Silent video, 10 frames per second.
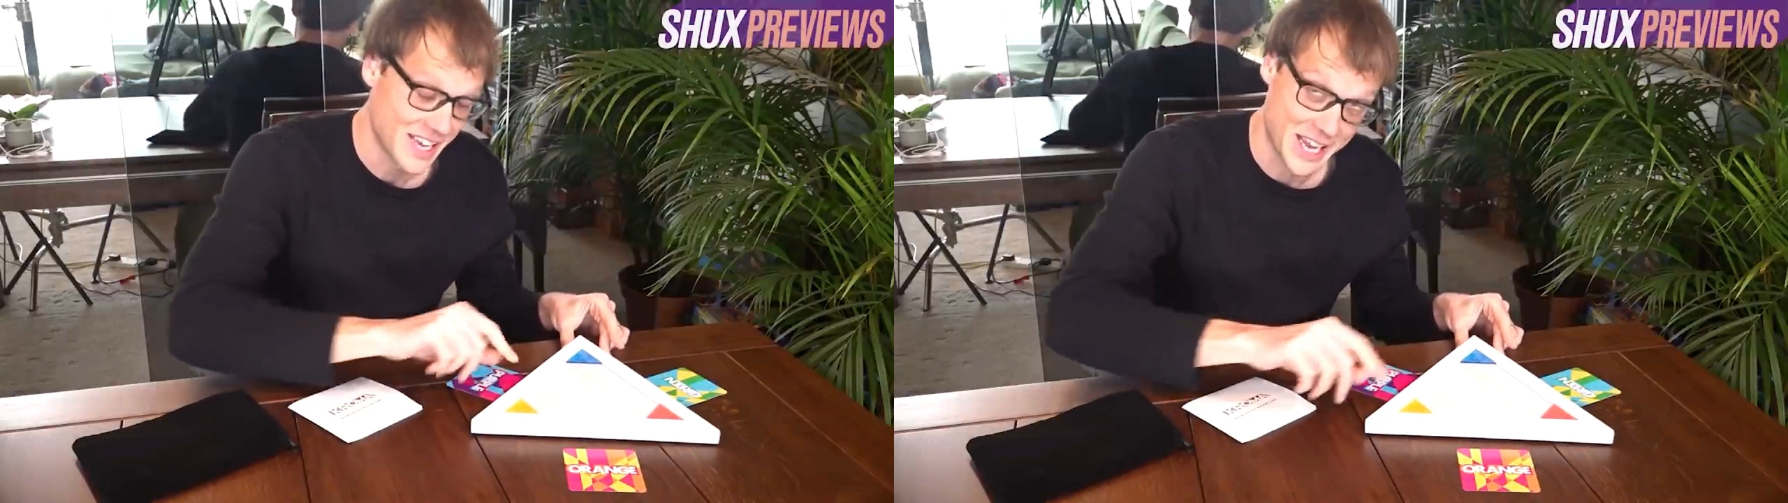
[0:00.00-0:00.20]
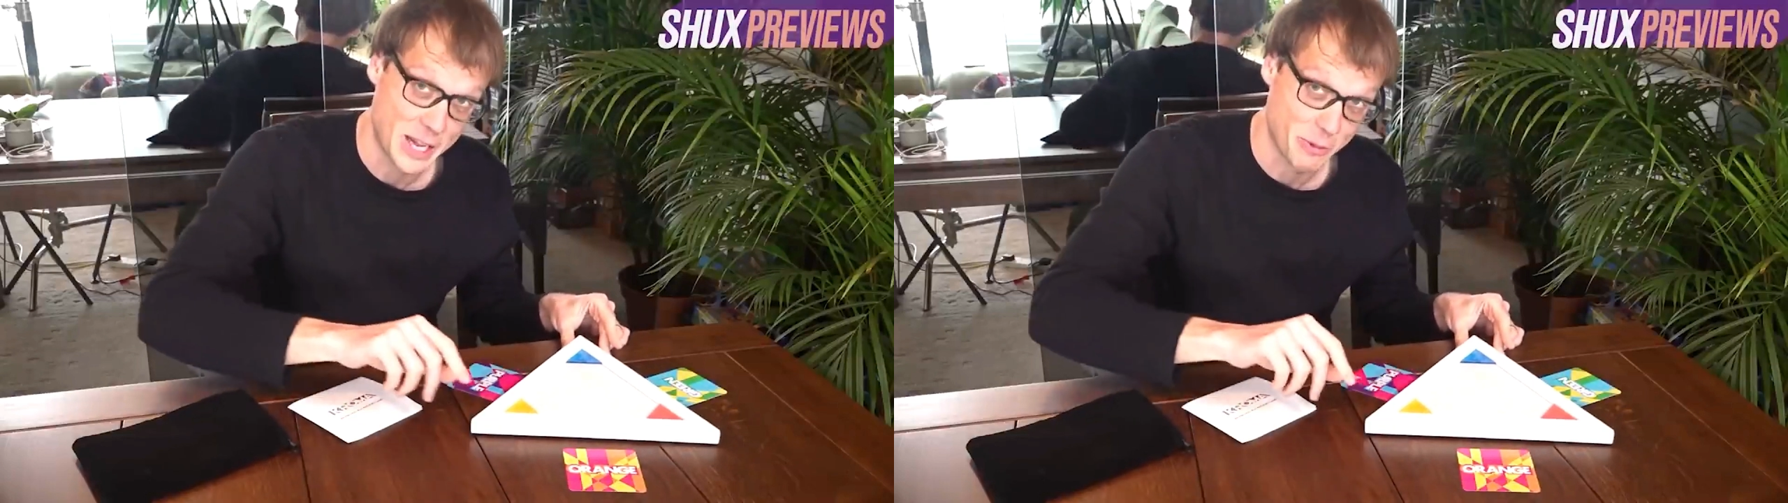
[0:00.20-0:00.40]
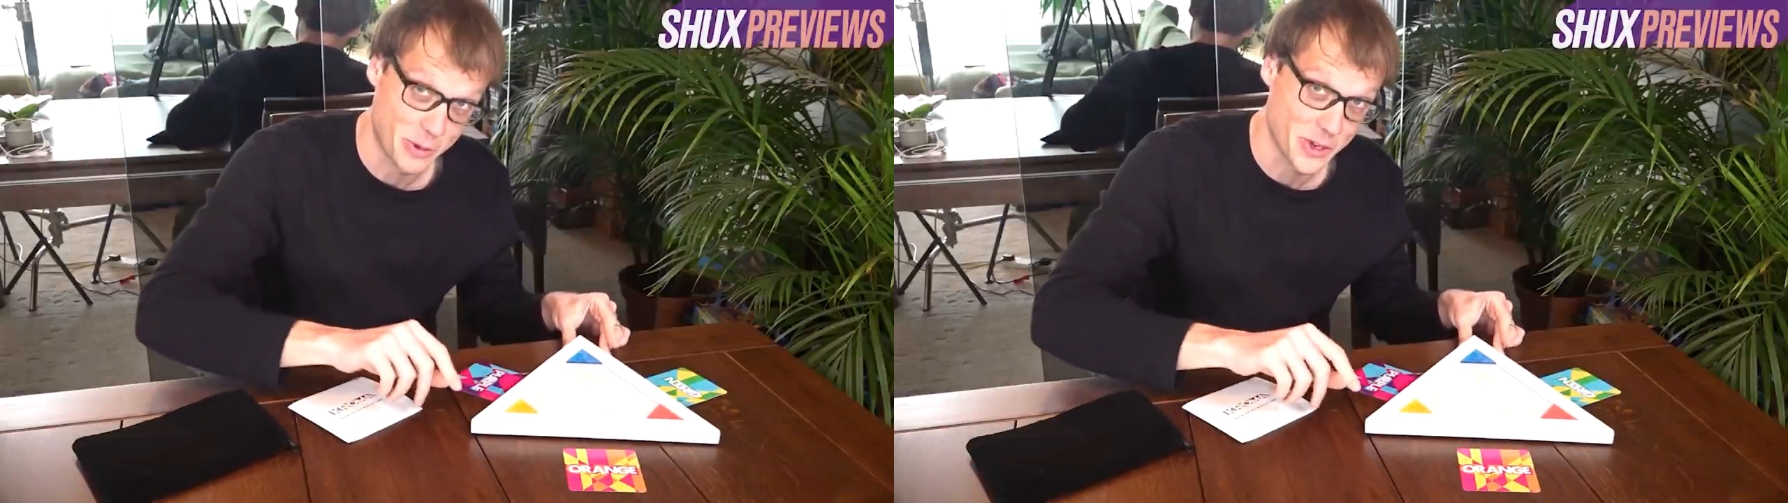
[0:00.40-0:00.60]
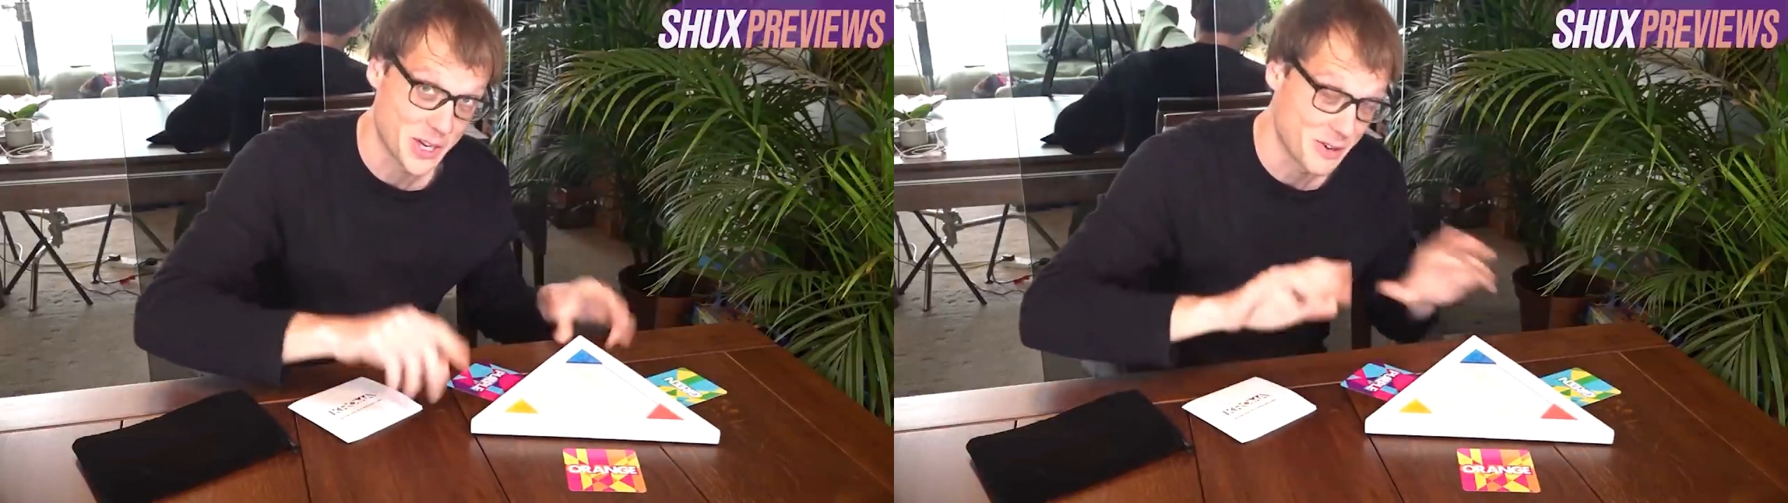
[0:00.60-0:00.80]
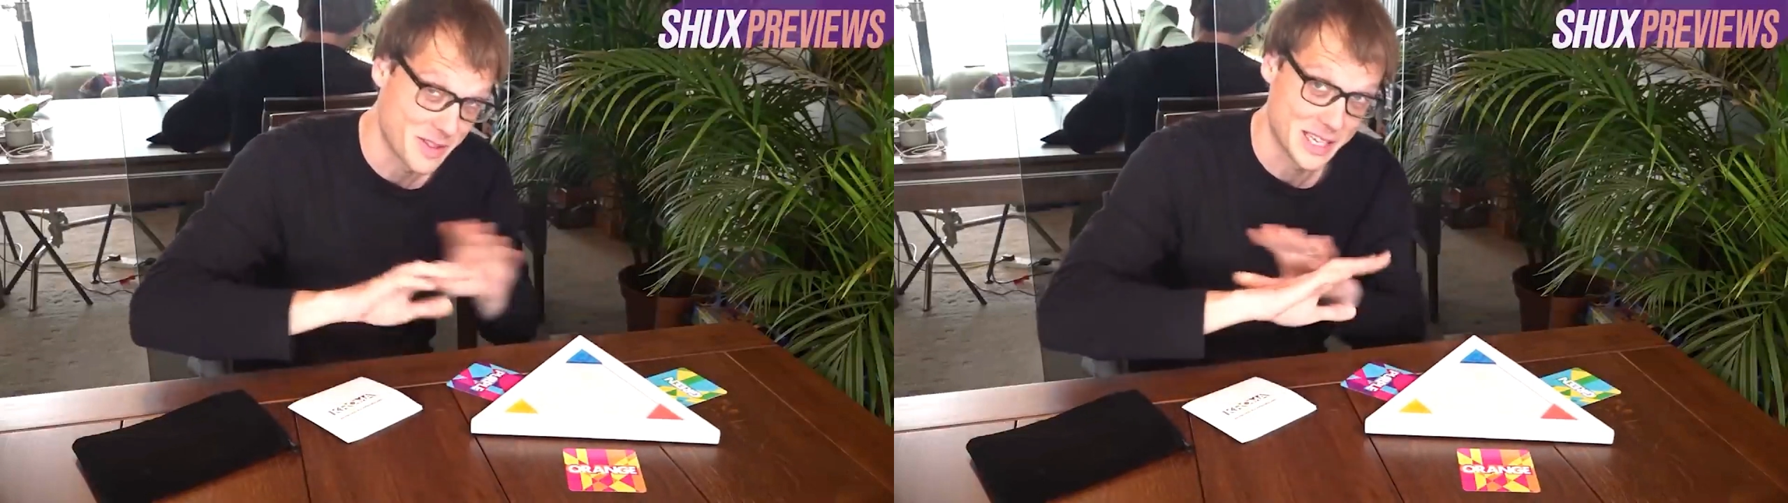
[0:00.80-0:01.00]
And I'll warn
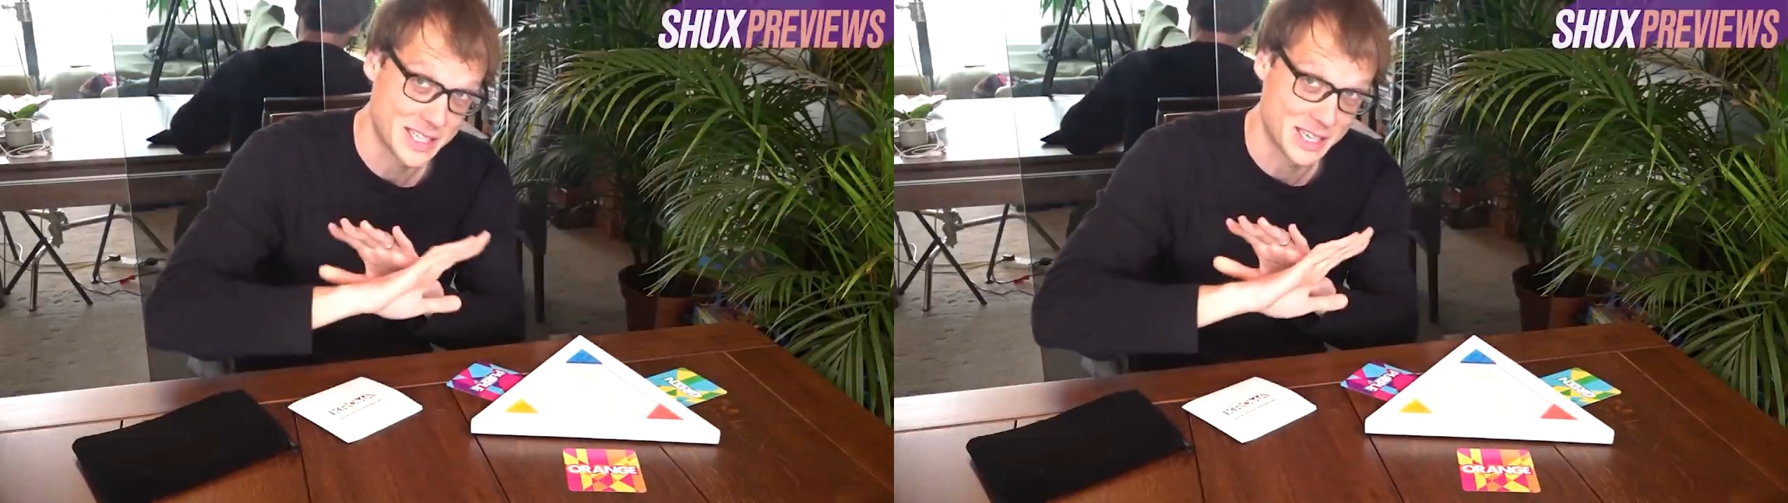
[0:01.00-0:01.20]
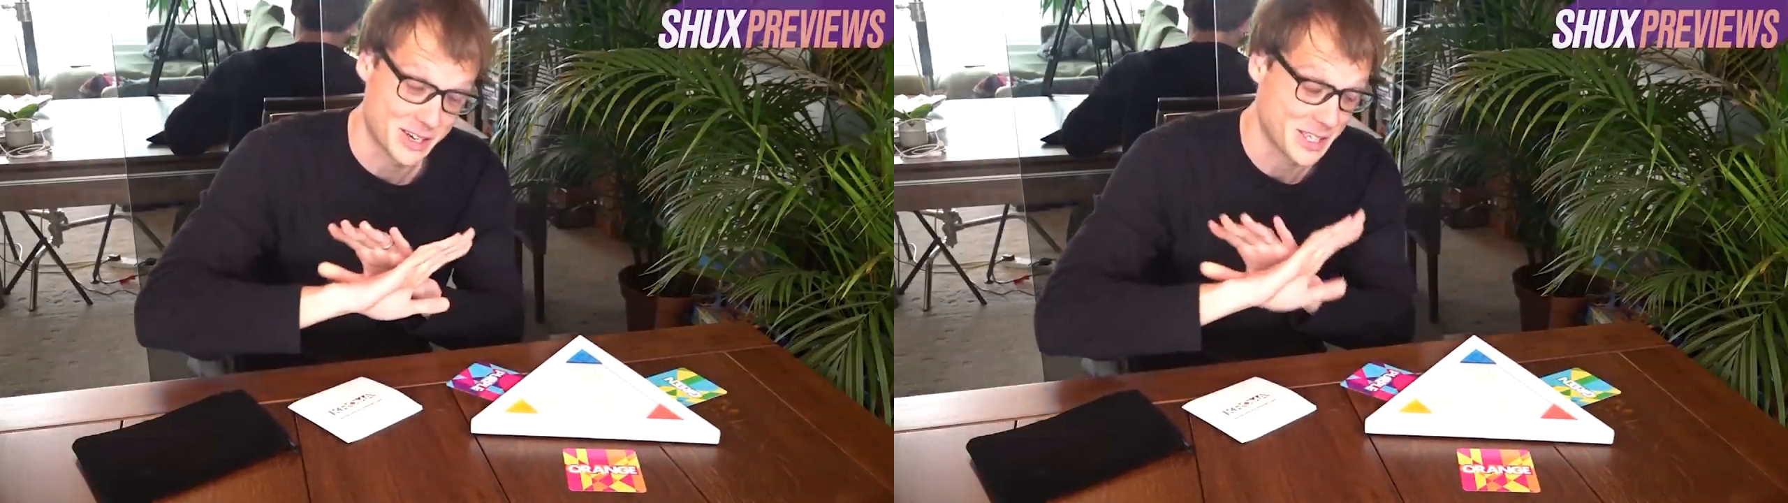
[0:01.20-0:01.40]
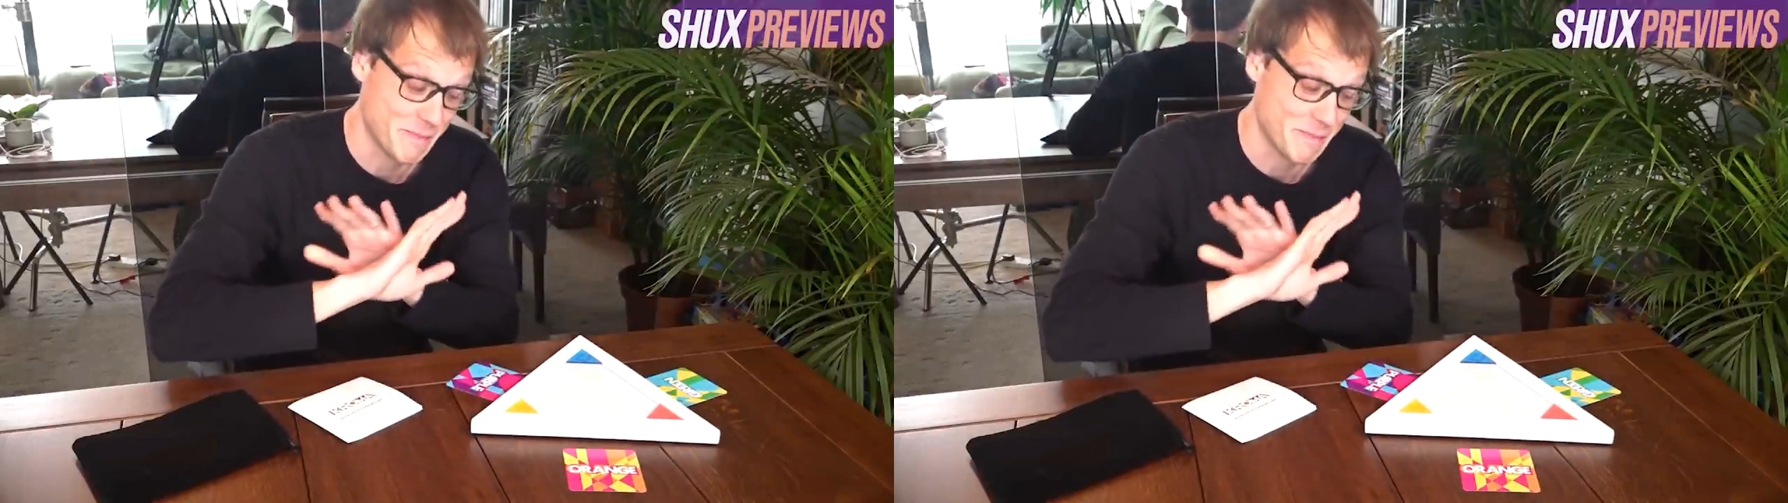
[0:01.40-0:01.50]
you, this looks